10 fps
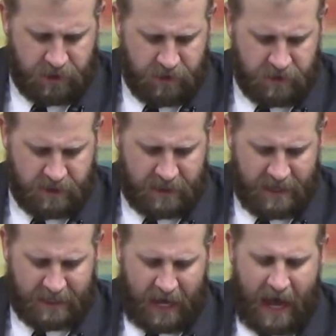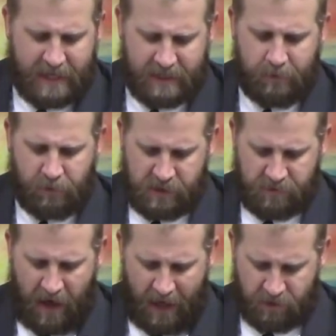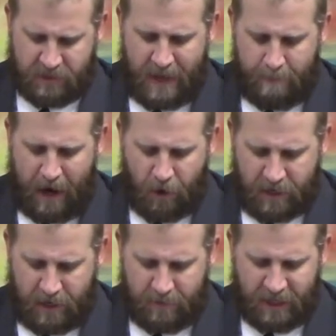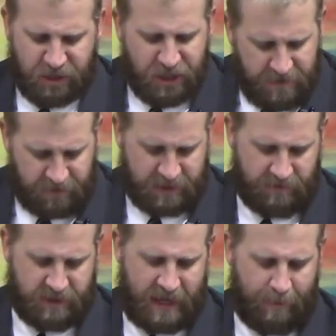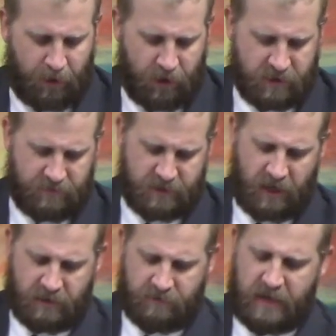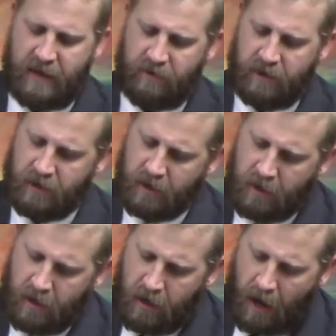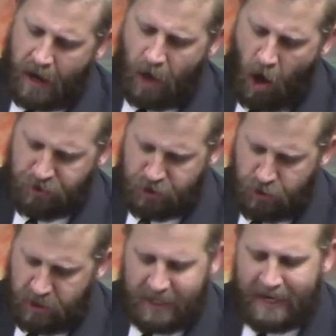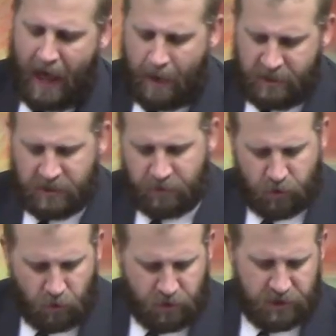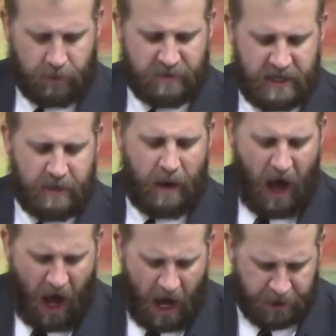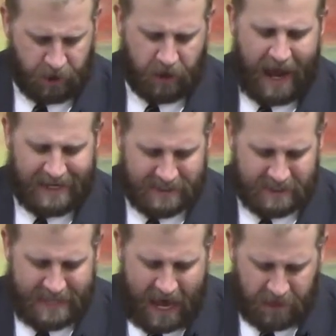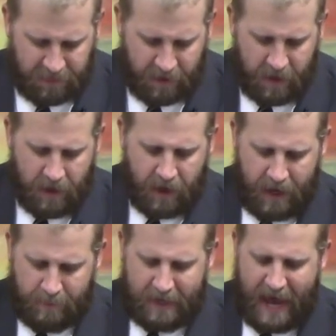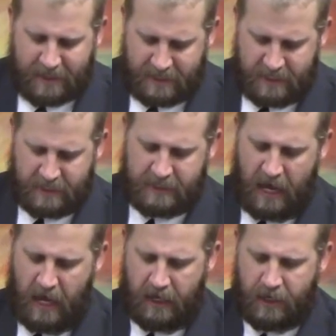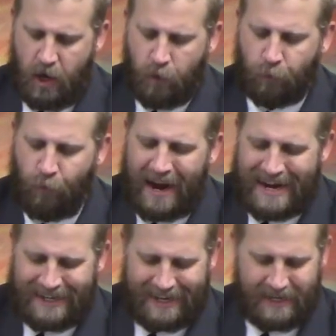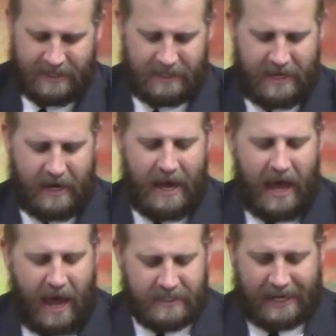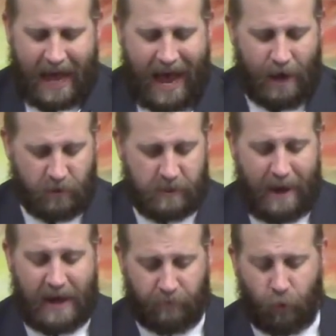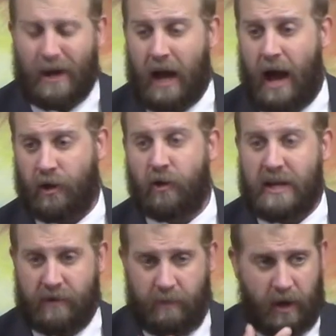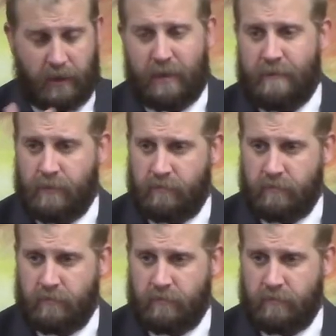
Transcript: says, And Hezekiah slept with his fathers, and they buried him in the chiefest of the sepulchres of the sons of David. And all Judah and the inhabitants of Jerusalem did him honor at his death, and Manasseh his son reigned in his stead. Hezekiah was a man of great honor even among the people.